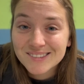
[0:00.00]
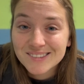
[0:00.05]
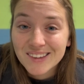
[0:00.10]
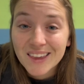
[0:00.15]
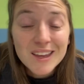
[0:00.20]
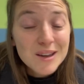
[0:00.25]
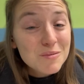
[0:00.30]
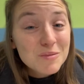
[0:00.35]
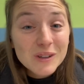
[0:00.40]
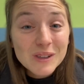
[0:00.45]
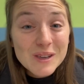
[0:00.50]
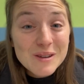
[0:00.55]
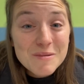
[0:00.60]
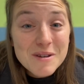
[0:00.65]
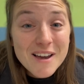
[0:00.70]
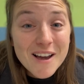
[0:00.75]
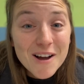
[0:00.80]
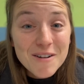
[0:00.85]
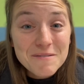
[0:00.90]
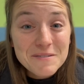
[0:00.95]
they can really
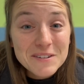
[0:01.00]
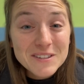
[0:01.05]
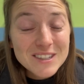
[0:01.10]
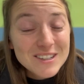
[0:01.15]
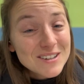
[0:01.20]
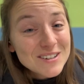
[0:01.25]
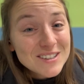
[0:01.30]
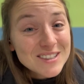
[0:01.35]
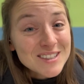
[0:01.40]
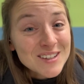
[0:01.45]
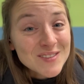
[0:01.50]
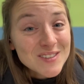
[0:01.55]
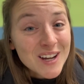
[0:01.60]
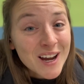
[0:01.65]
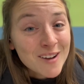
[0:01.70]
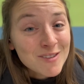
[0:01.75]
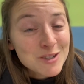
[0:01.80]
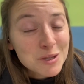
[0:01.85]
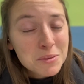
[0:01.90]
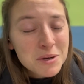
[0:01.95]
be helpful too
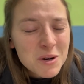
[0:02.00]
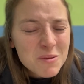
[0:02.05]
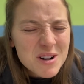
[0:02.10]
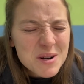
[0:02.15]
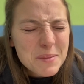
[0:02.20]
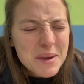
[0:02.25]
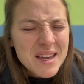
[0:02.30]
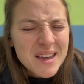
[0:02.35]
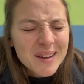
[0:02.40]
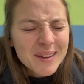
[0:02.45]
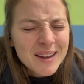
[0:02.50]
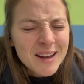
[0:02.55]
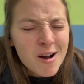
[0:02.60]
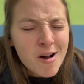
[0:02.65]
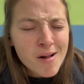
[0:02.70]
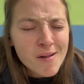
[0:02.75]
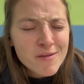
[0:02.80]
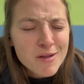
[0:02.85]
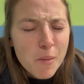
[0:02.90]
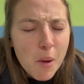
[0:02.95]
sometimes. So we don't want to be killing
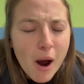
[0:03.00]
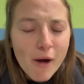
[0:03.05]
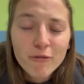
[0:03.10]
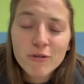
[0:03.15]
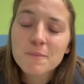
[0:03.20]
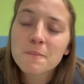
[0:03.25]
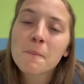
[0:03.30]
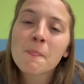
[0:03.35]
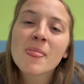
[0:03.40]
all of them off.